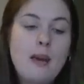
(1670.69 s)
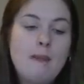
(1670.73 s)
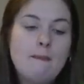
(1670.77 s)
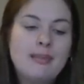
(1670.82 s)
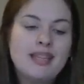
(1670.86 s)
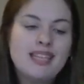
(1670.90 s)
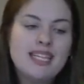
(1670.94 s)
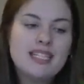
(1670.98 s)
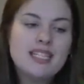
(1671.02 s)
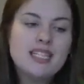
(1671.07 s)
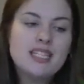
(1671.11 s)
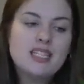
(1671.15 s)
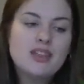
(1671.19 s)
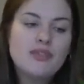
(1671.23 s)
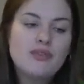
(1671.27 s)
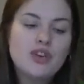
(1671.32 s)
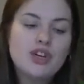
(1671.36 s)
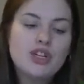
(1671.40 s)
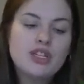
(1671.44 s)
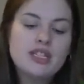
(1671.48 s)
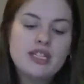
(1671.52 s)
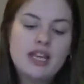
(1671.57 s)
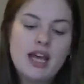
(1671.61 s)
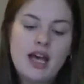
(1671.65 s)
But this is the
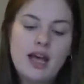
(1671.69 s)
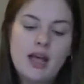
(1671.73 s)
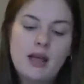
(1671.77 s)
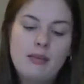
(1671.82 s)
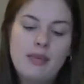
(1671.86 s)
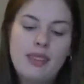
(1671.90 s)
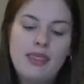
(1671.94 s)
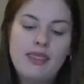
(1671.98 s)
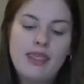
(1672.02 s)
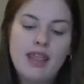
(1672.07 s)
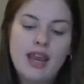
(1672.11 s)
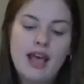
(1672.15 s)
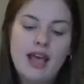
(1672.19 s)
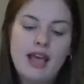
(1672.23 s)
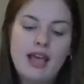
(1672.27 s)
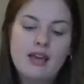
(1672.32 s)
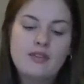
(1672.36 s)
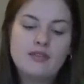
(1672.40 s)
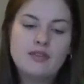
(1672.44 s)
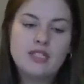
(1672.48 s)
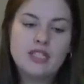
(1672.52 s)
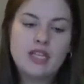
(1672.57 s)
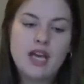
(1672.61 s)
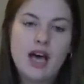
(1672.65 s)
first time that I
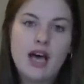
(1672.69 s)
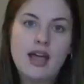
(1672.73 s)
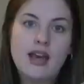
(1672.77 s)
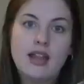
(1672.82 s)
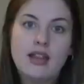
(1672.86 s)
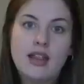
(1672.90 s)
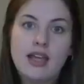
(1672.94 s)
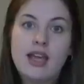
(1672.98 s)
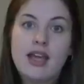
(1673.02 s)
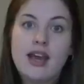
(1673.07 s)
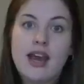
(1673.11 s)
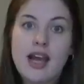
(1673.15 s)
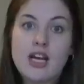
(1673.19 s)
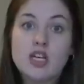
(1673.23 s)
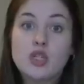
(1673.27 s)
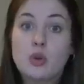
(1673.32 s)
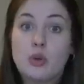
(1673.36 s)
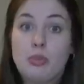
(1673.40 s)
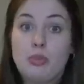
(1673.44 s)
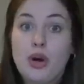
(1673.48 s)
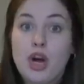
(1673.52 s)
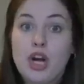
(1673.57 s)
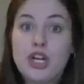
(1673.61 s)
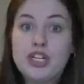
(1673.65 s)
have done like an
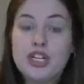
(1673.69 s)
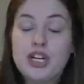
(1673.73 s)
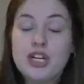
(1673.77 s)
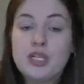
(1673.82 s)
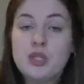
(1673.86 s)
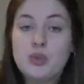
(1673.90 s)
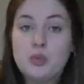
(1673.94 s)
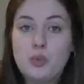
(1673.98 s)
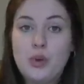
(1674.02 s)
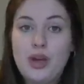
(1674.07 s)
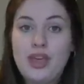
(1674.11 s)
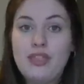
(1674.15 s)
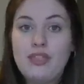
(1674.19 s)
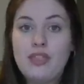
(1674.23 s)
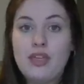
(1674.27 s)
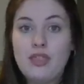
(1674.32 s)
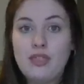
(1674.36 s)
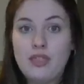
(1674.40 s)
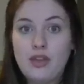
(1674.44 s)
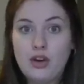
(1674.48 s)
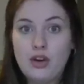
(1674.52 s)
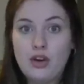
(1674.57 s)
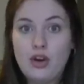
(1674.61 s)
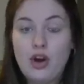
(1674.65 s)
actual project with
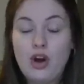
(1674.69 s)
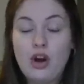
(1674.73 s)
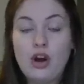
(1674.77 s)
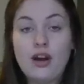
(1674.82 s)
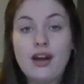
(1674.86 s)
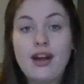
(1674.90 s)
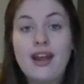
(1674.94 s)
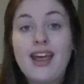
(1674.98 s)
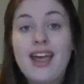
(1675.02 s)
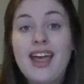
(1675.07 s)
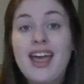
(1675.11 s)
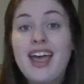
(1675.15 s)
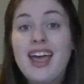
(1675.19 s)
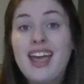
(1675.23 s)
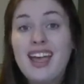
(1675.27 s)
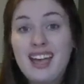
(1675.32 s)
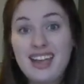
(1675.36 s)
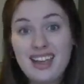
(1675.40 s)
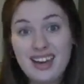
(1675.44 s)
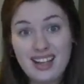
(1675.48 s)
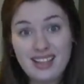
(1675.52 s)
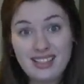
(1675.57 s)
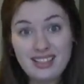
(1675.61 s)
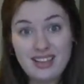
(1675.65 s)
their yarn
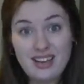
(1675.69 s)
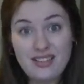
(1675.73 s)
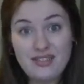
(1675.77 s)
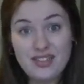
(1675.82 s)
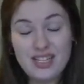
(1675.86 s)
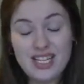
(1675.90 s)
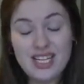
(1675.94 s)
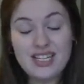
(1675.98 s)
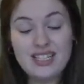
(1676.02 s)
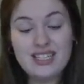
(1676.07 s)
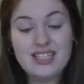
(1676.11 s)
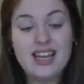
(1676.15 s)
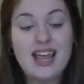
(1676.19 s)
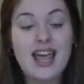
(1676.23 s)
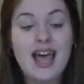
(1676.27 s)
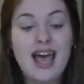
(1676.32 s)
and I loved it.